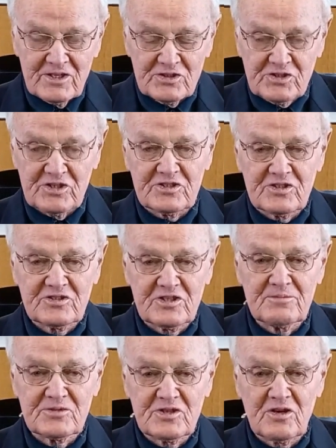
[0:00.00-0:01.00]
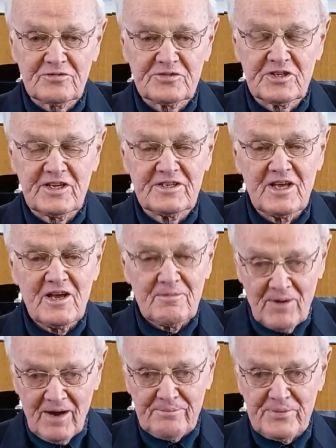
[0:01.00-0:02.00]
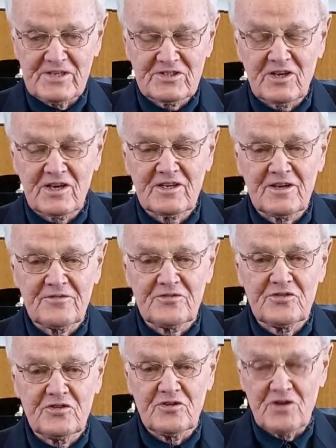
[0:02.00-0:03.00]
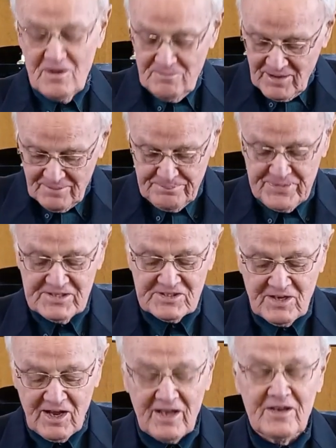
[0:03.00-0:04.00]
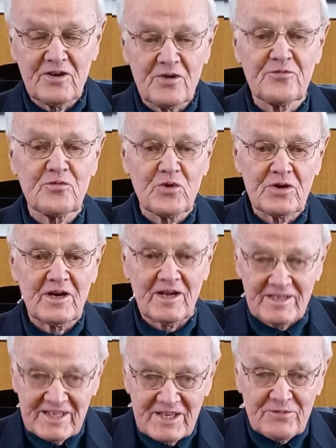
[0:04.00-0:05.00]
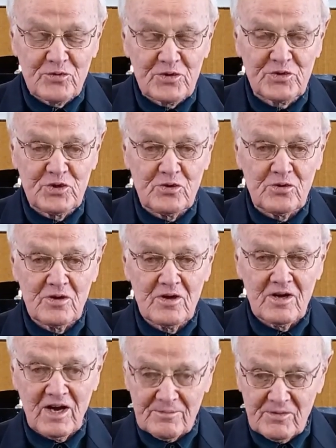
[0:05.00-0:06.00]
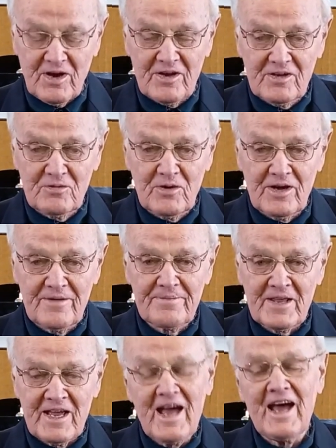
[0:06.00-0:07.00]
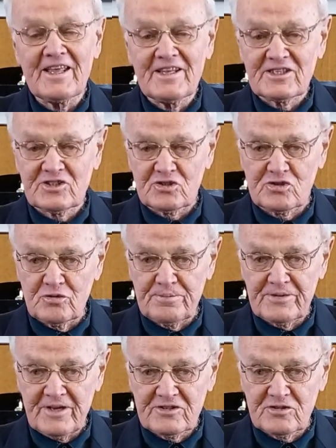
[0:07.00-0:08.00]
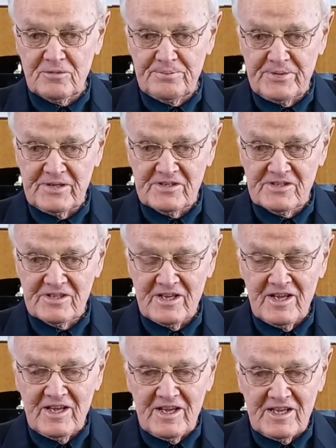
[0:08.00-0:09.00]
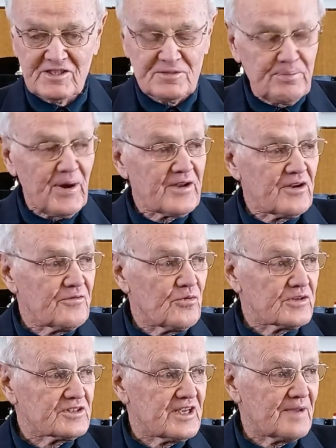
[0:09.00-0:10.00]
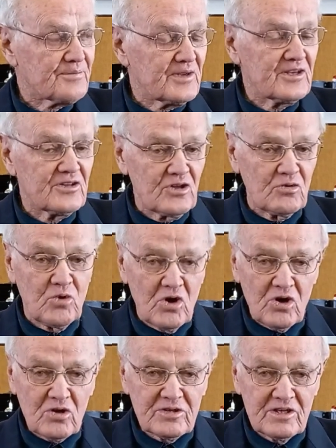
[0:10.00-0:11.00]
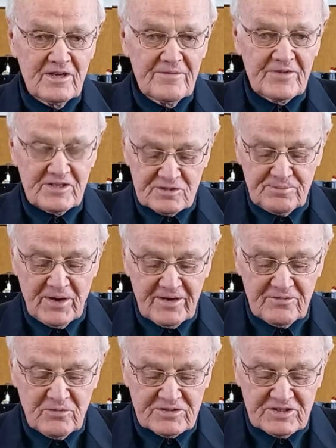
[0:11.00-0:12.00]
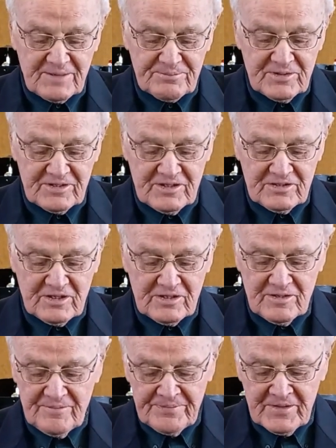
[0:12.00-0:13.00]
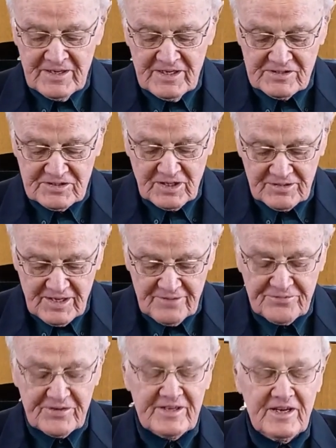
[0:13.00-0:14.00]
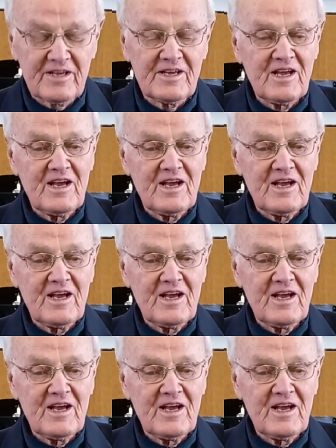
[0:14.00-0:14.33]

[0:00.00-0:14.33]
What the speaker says: Jesus himself said, my peace I give to you, my peace I leave with you. I'm going away, and that's a supernatural peace. In spite of what's happening in the world, in spite of what's happening in South Africa,